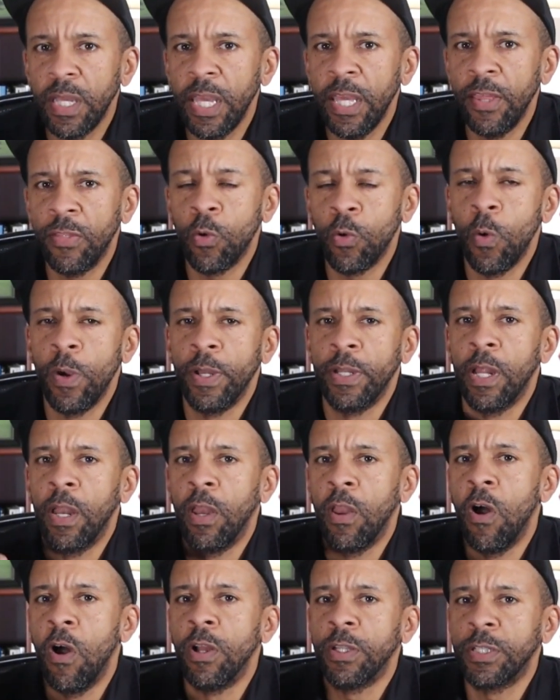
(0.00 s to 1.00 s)
is going to
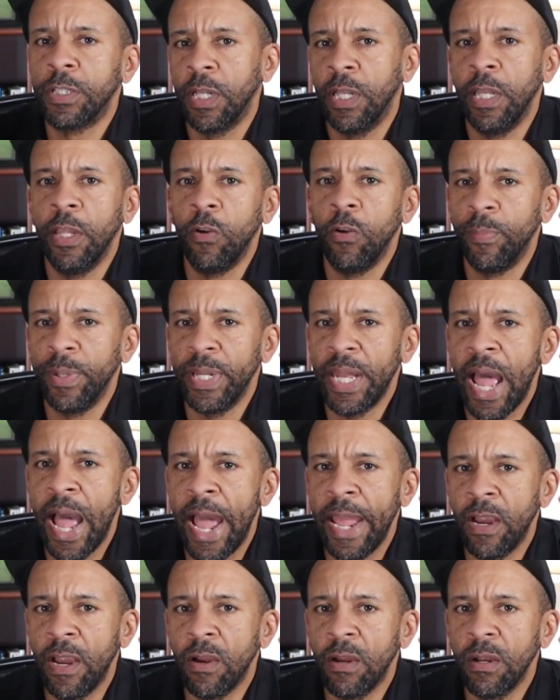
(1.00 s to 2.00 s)
launch a little bit
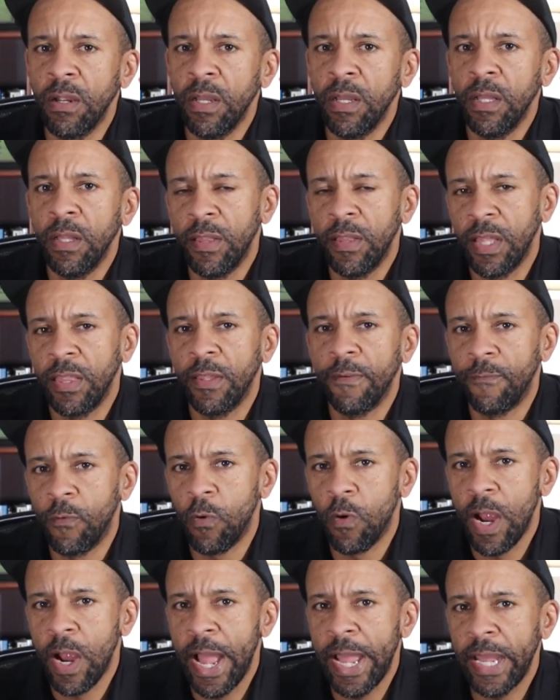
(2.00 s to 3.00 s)
higher than the
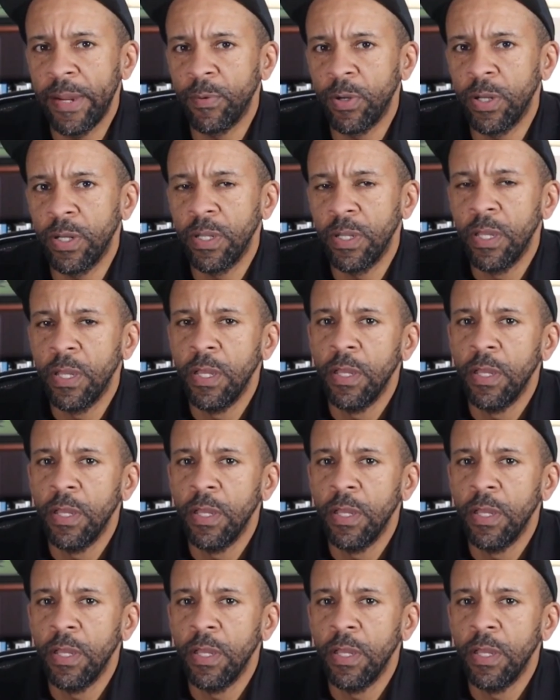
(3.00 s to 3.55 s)
4 hybrid.